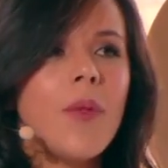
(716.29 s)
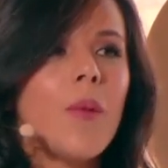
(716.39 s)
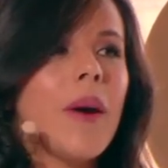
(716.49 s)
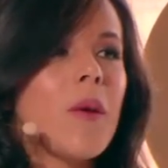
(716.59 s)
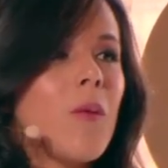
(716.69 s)
no
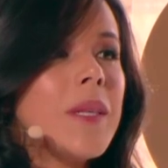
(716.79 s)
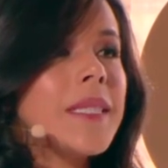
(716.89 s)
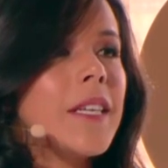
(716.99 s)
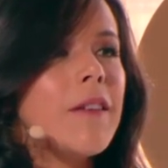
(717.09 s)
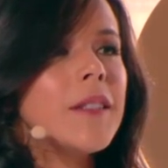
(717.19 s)
matter what
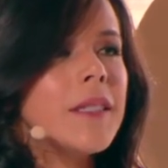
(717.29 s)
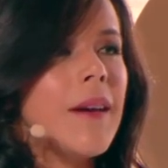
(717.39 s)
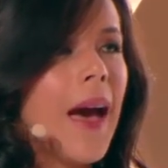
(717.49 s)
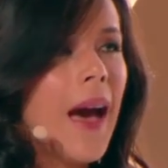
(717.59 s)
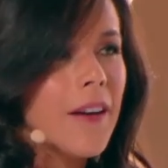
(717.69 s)
skills you
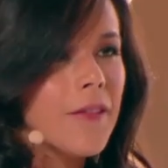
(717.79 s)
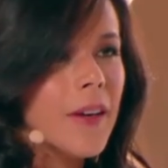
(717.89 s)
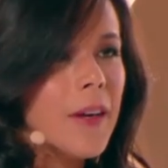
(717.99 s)
have.